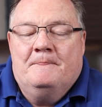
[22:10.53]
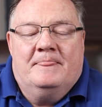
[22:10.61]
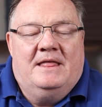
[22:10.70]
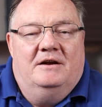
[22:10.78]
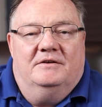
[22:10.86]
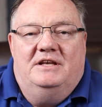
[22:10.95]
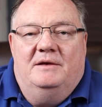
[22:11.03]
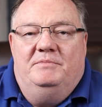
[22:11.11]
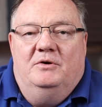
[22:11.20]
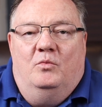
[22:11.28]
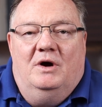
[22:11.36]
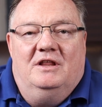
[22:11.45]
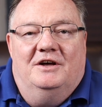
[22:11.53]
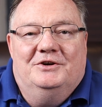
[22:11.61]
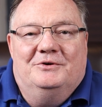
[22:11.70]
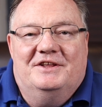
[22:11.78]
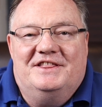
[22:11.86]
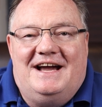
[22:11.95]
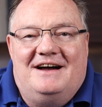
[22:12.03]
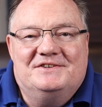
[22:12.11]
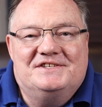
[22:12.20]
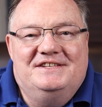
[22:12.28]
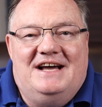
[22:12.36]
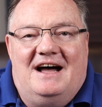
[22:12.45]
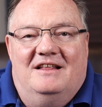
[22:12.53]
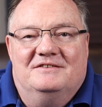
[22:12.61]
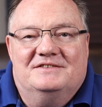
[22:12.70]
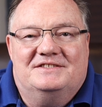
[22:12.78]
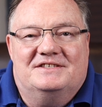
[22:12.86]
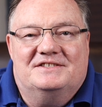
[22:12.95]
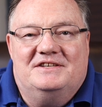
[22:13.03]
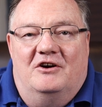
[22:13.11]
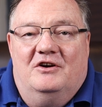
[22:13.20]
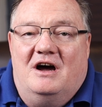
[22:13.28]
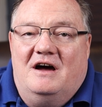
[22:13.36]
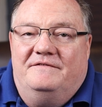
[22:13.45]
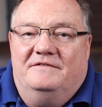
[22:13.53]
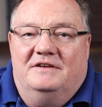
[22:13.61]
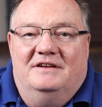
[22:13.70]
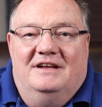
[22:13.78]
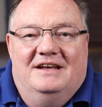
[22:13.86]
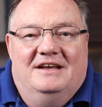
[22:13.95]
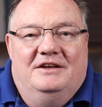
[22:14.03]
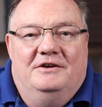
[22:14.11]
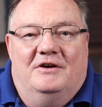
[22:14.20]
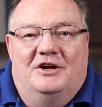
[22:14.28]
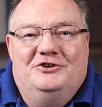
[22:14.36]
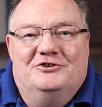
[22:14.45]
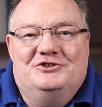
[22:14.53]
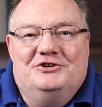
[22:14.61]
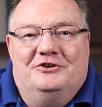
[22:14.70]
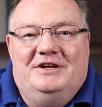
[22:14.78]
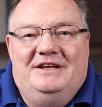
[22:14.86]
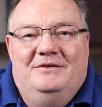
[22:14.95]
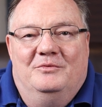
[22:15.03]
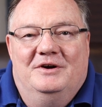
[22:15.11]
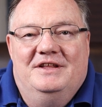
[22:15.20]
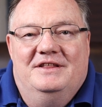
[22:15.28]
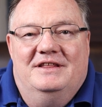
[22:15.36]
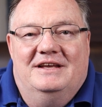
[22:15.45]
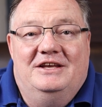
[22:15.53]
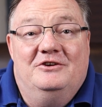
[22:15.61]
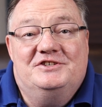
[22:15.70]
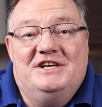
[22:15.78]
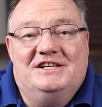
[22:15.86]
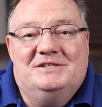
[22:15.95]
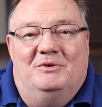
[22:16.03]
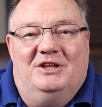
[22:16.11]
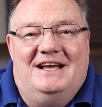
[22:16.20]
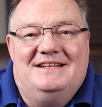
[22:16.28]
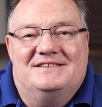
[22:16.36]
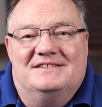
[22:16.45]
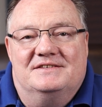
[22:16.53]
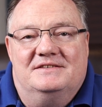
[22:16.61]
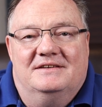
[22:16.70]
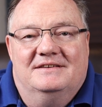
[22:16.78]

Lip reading: It'll keep you well under $1,000 to start off, and you're on your journey with interchangeable lenses.